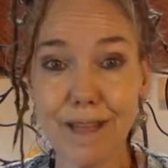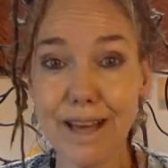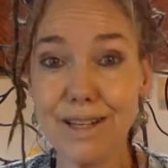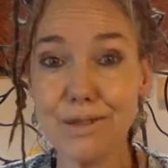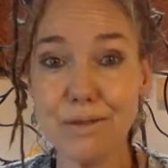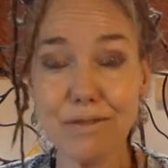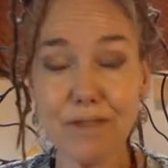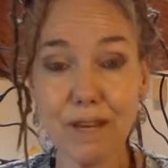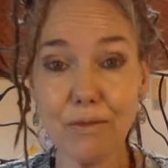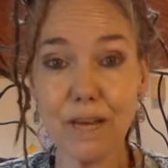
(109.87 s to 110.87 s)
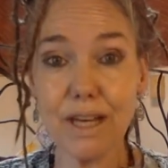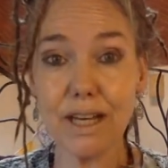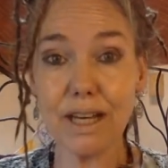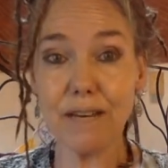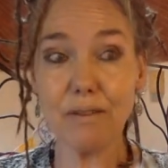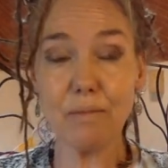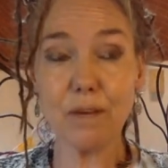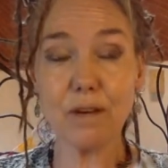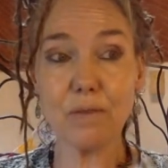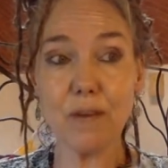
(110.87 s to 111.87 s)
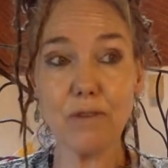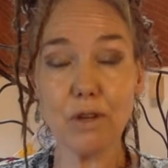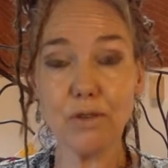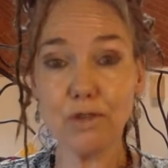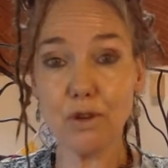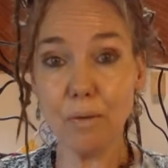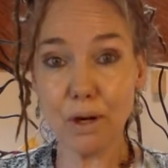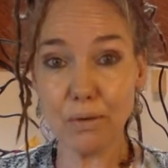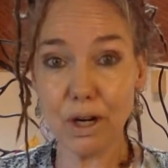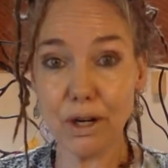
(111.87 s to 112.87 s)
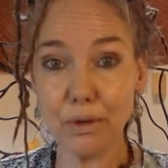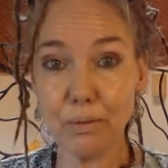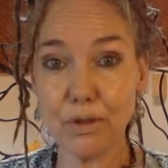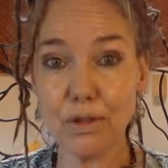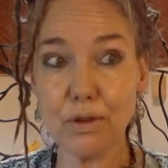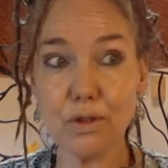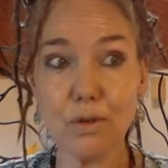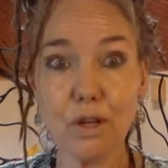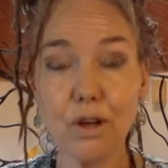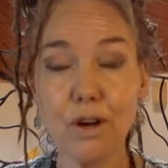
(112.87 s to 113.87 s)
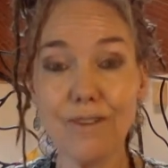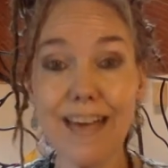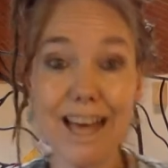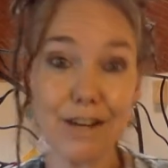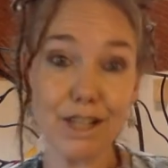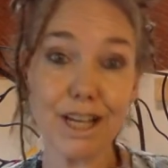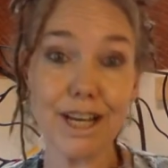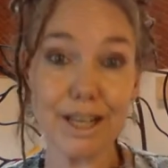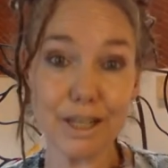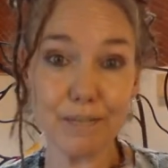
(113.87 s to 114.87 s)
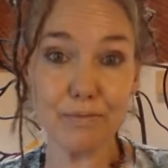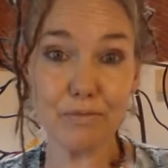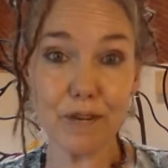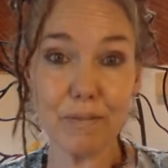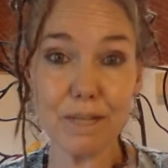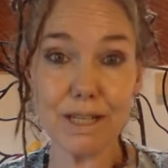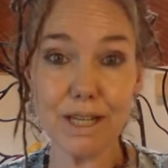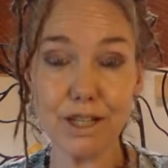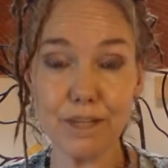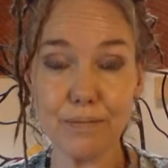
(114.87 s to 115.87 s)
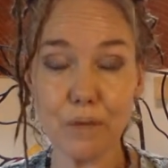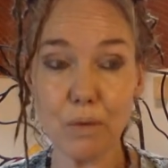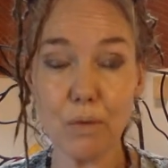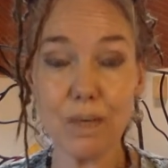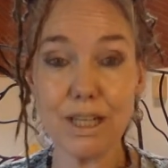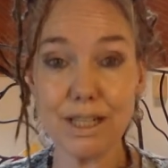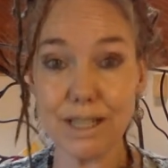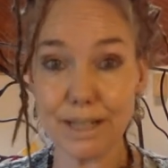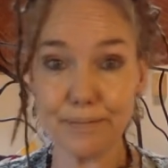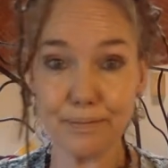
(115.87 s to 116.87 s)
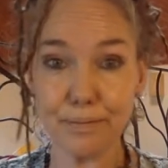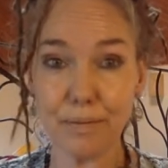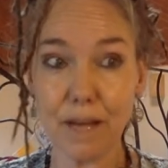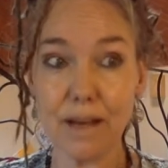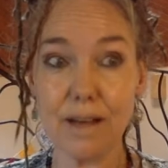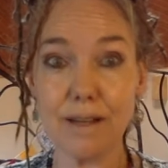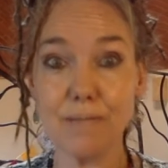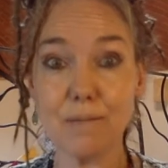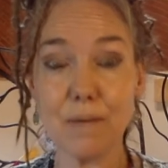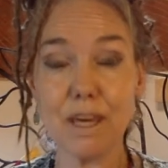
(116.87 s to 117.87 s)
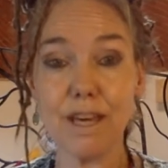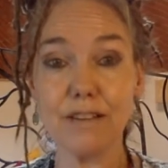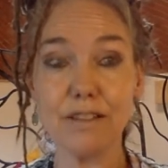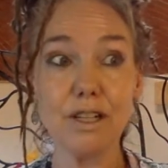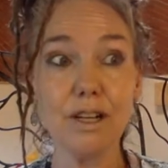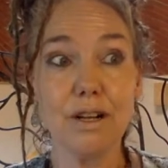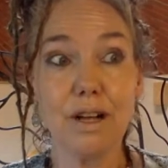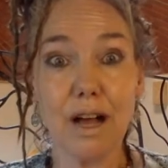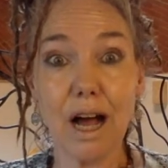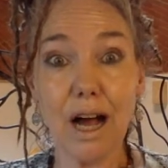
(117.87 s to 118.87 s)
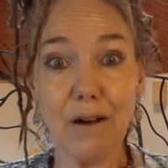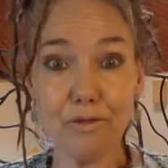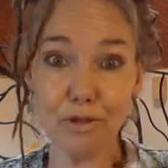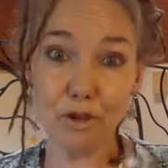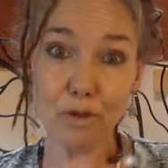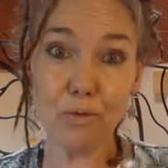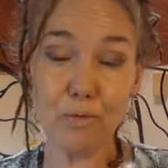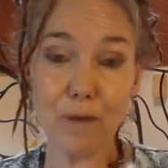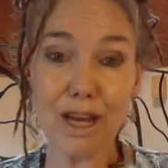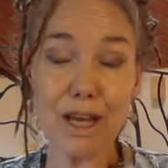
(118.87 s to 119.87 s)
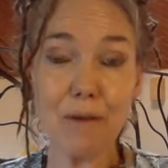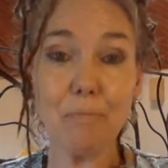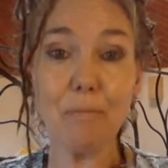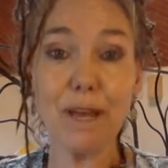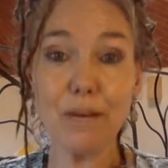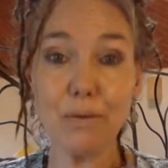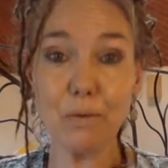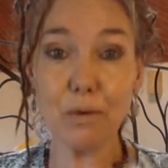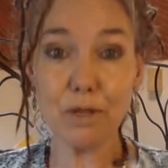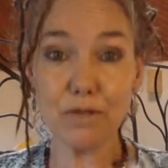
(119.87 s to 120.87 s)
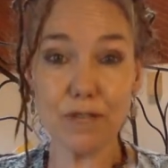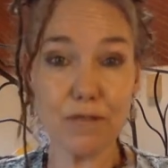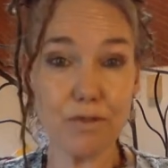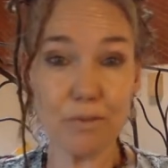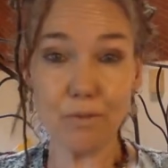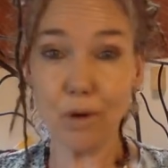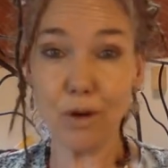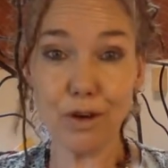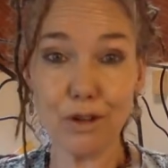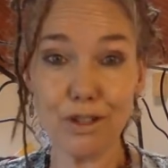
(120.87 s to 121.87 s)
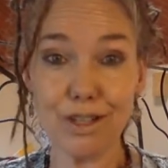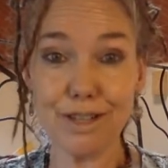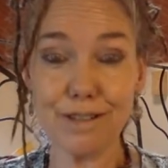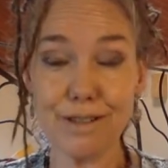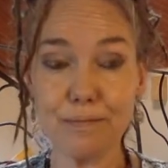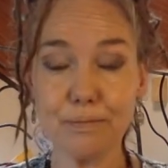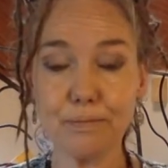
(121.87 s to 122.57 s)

any sort of thing really, because we have a lot of trauma around, but there's also a lot of energetic fragmentation that we're witnessing. And I'm speaking after many, many reports of this from all continents.